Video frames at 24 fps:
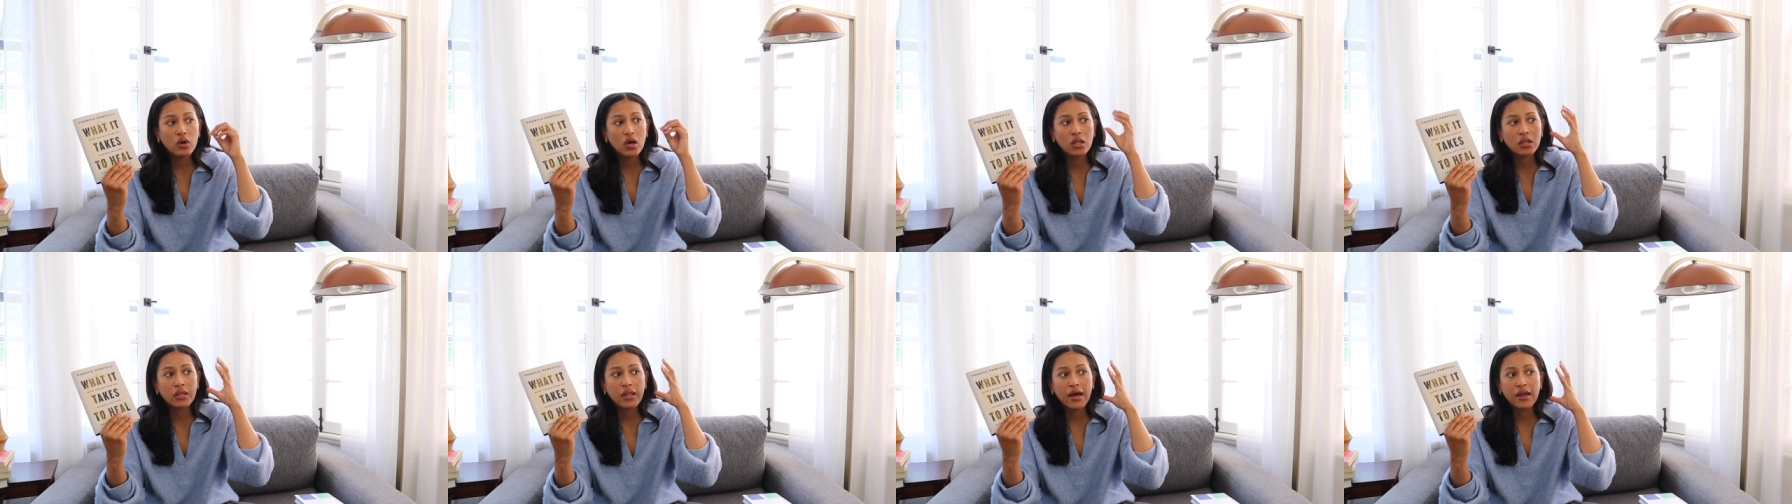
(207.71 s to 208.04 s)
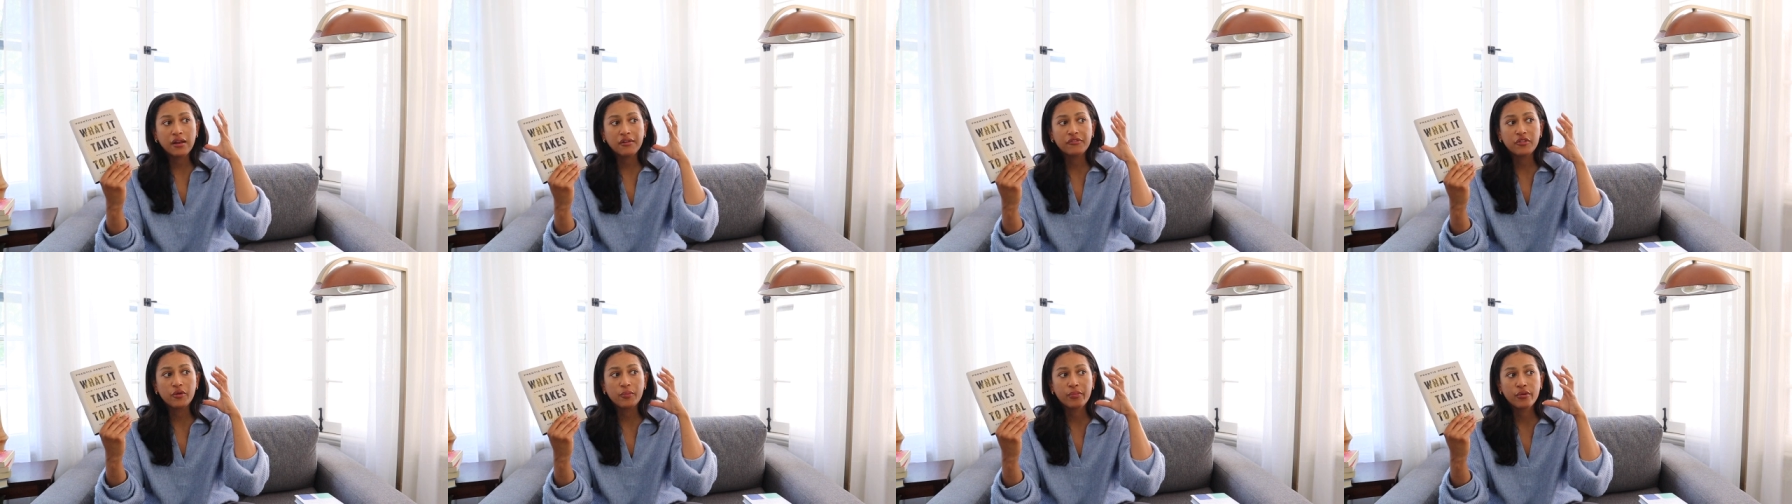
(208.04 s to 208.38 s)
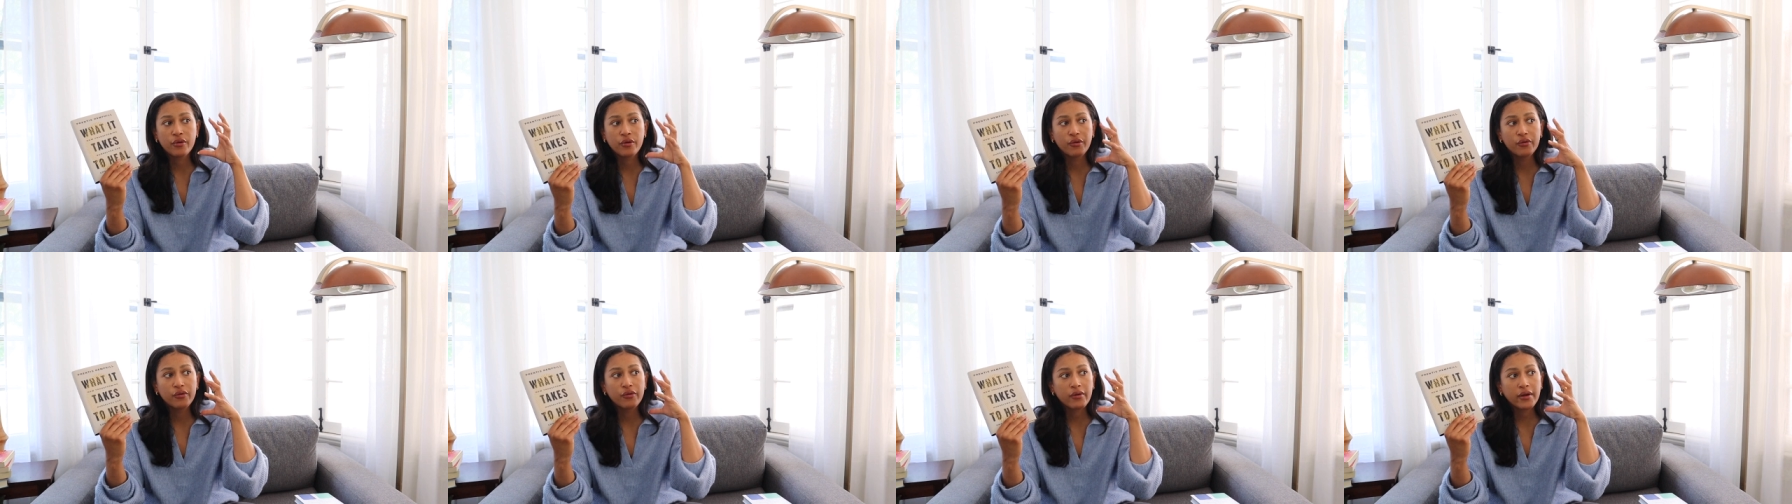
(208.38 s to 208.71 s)
a lot of the
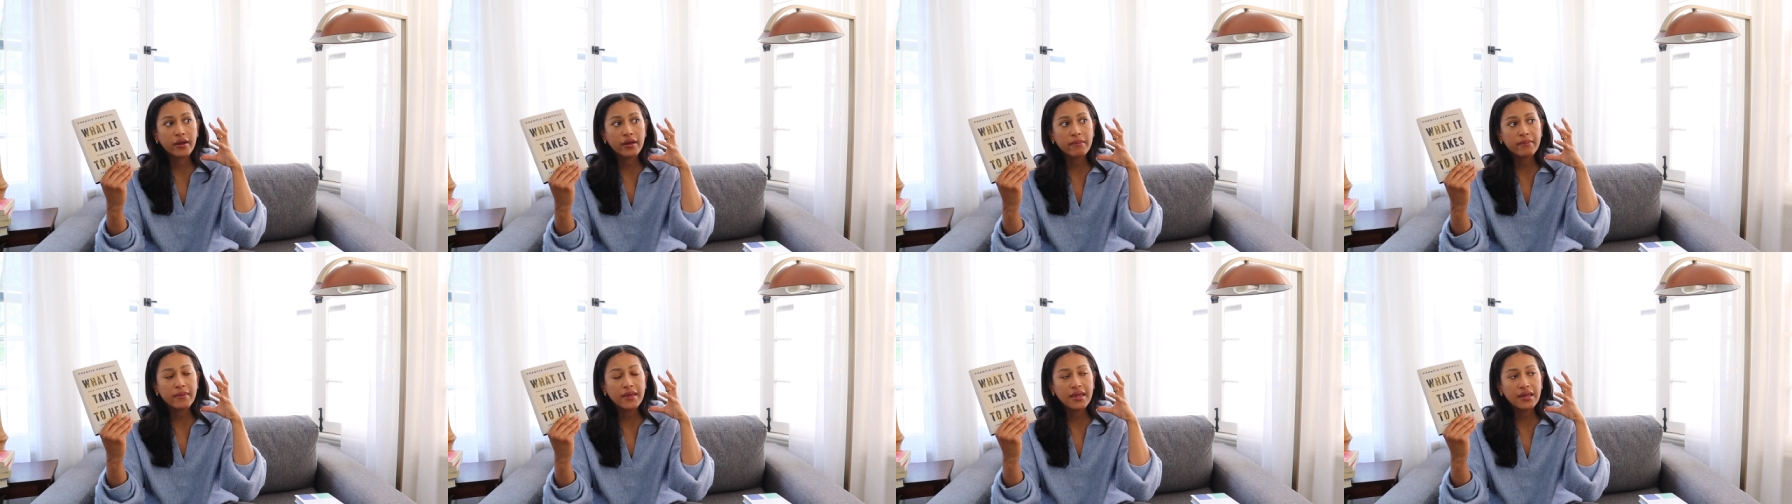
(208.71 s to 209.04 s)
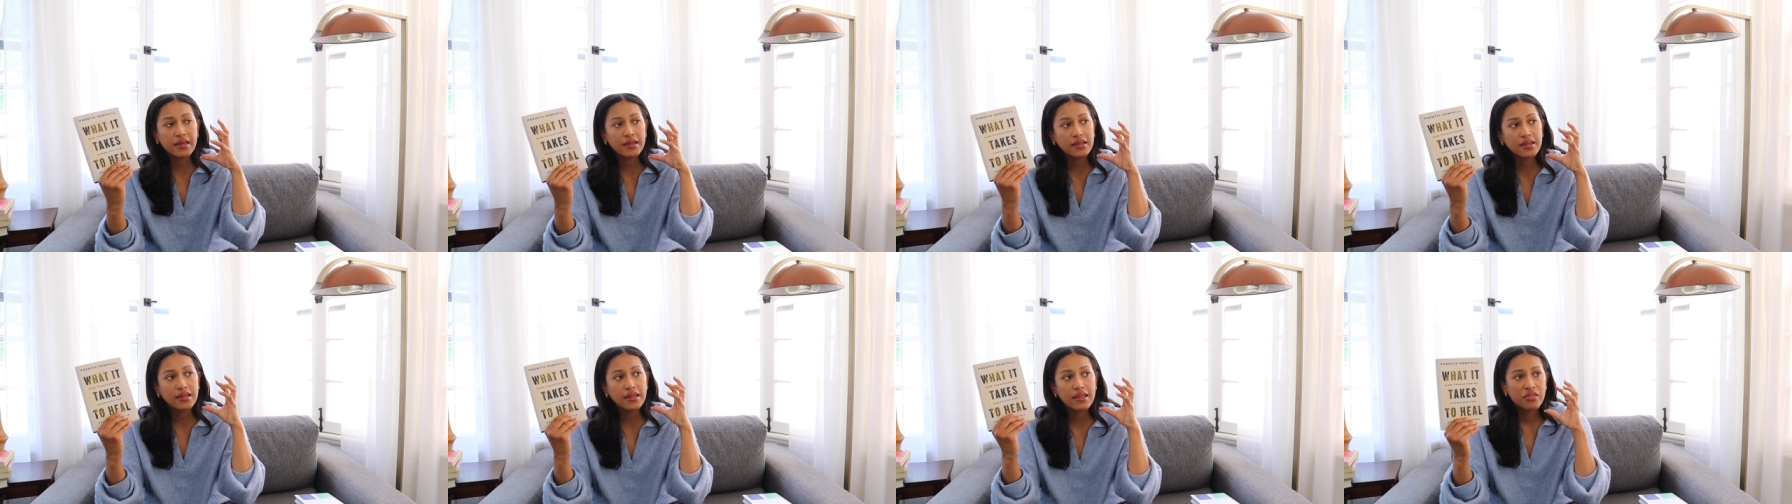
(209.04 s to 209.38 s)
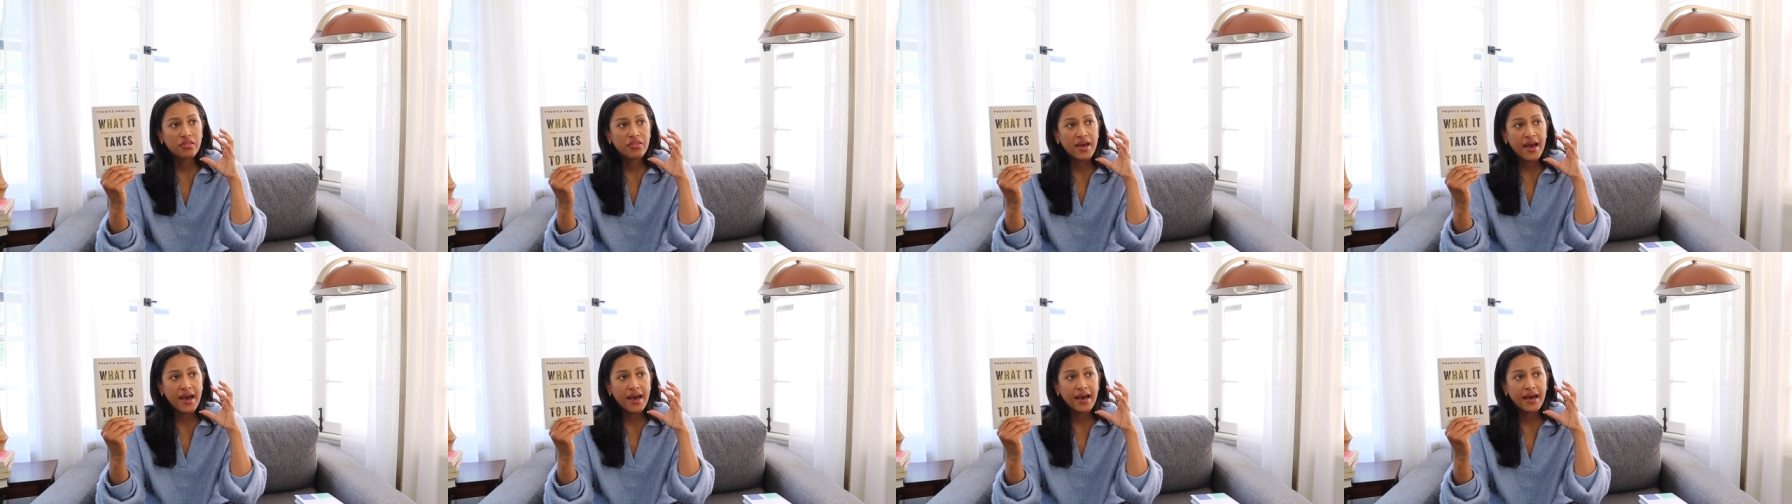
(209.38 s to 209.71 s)
programming
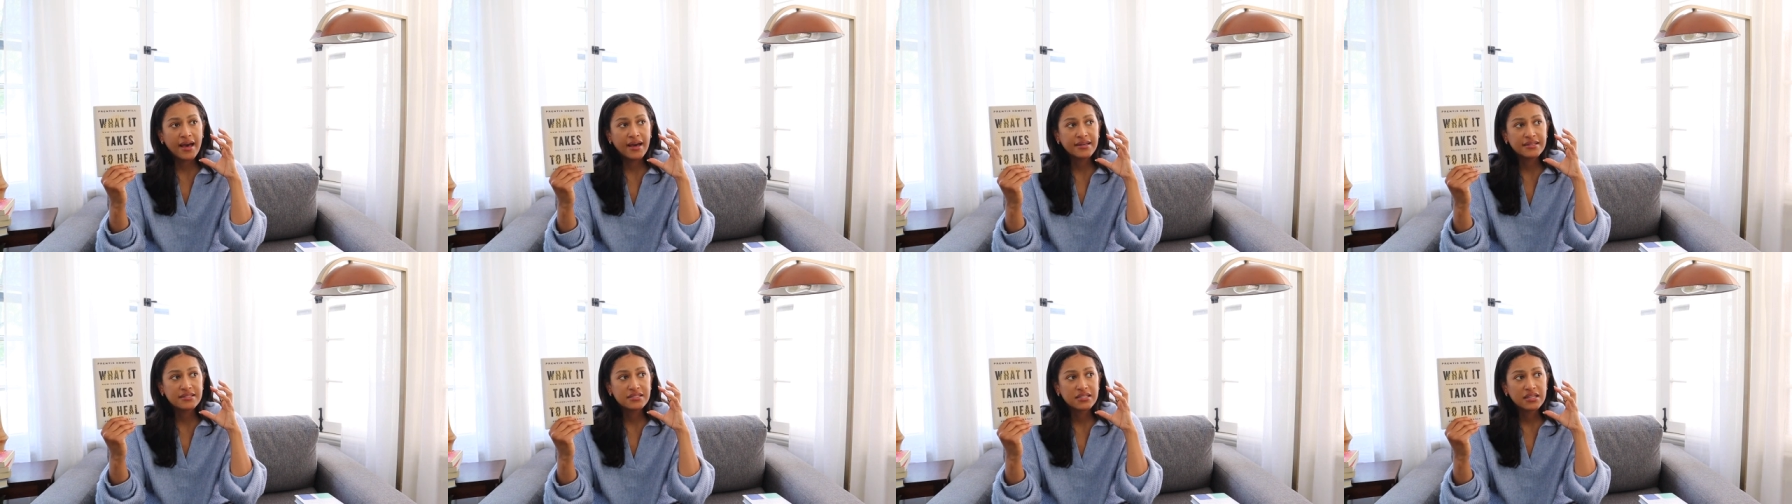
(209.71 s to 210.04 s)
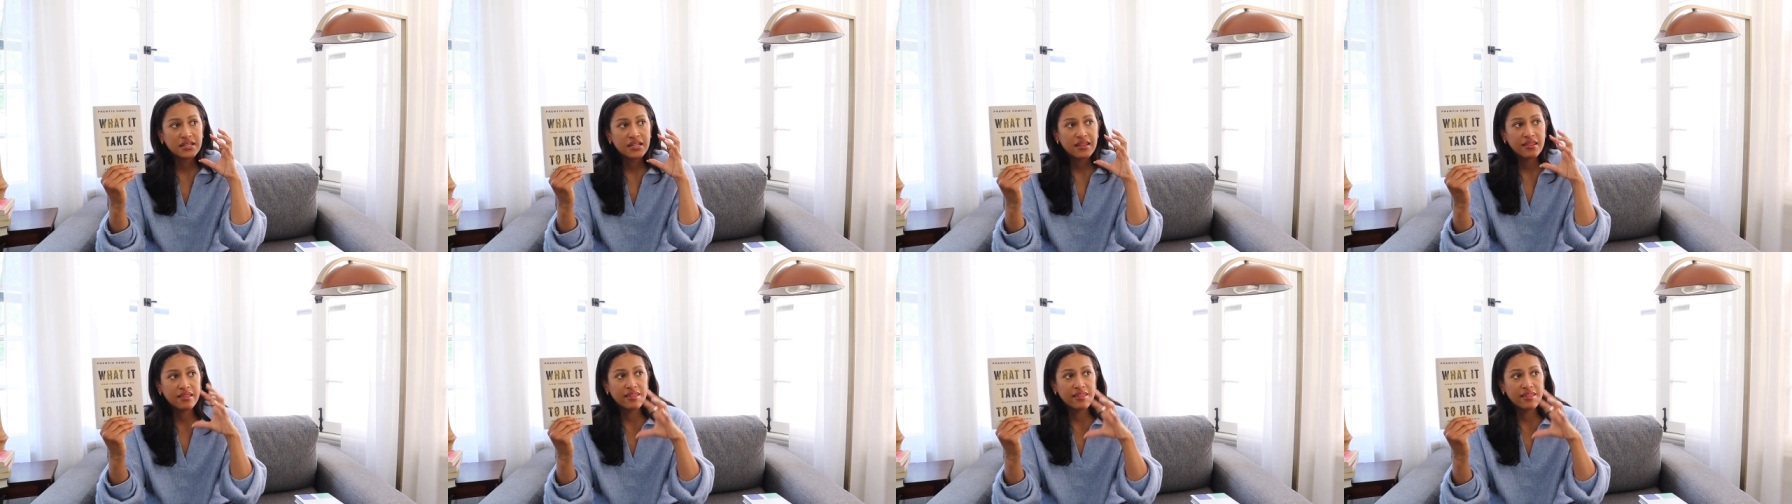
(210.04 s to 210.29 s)
that